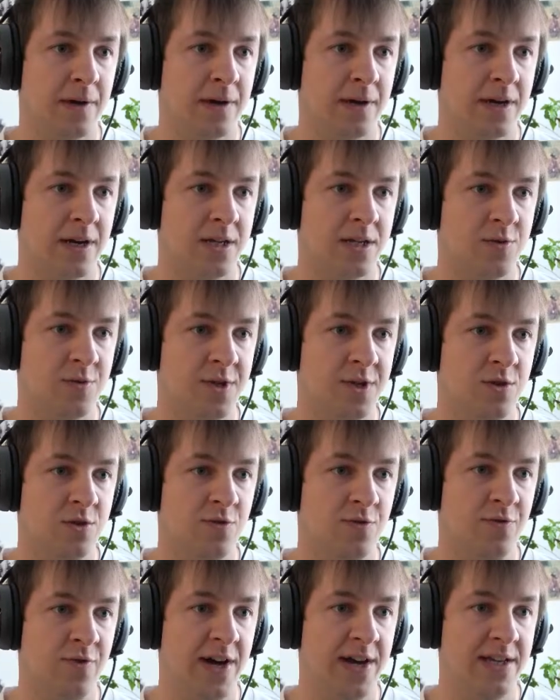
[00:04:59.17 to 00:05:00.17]
Guess we need to
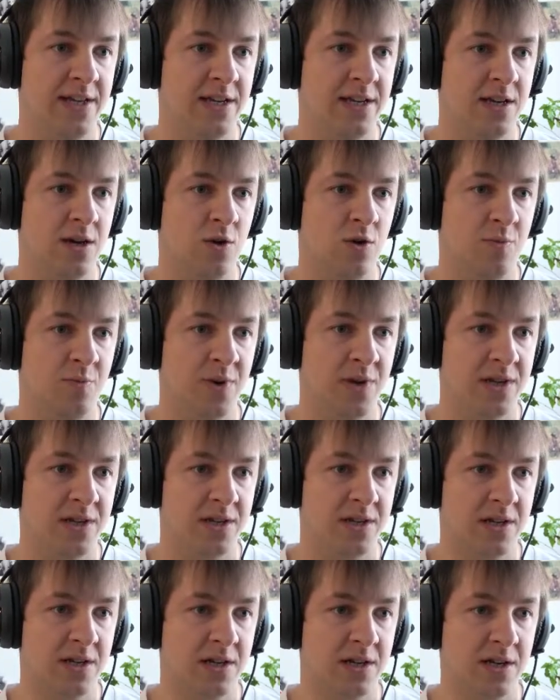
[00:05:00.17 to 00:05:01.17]
fight in the open.
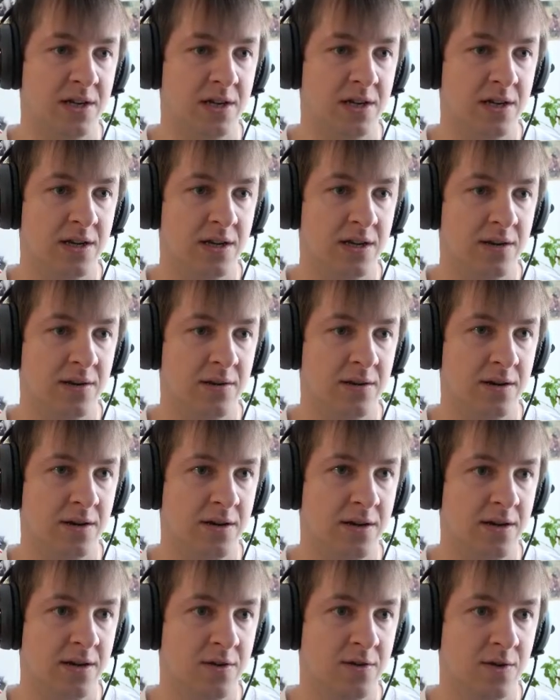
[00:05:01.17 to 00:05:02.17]

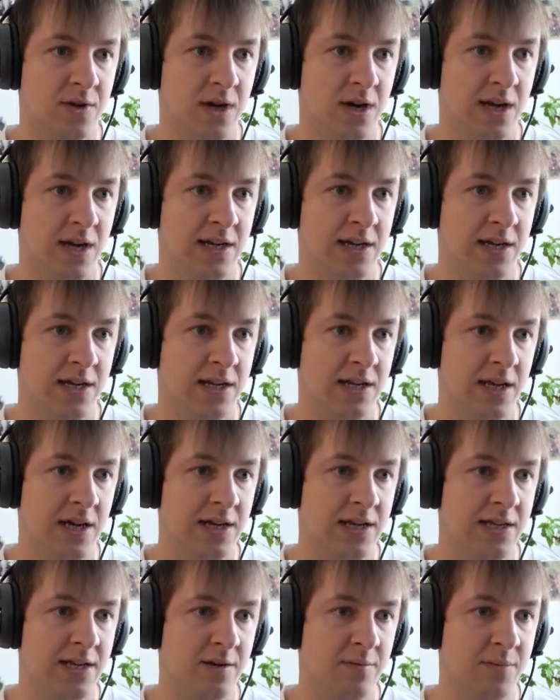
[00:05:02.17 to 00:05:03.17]
Really liking the
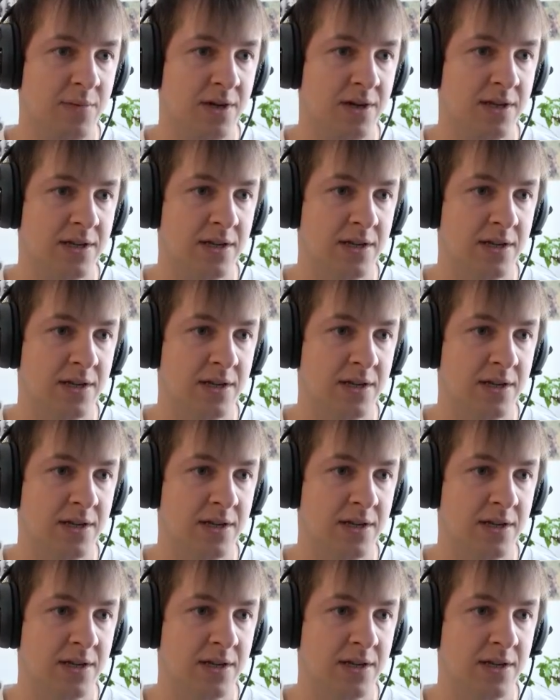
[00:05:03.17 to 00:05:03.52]
idea, but